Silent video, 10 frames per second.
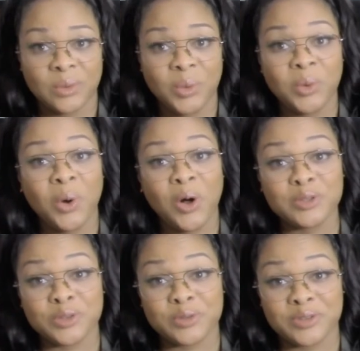who
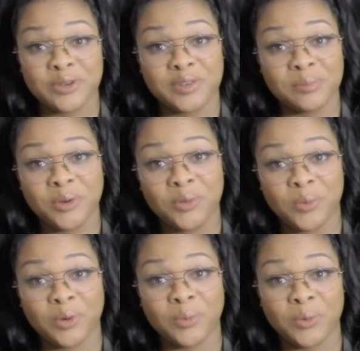also served in both
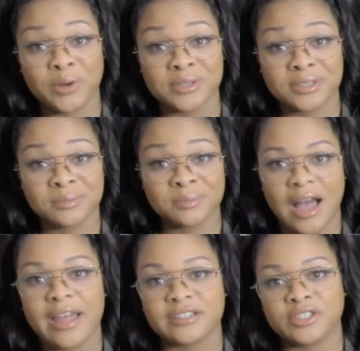world wars?
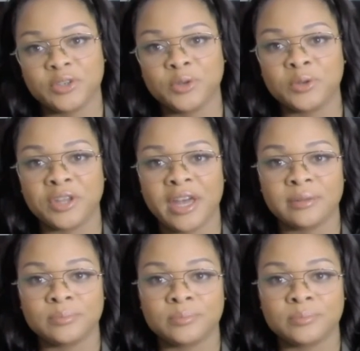I actually Googled that.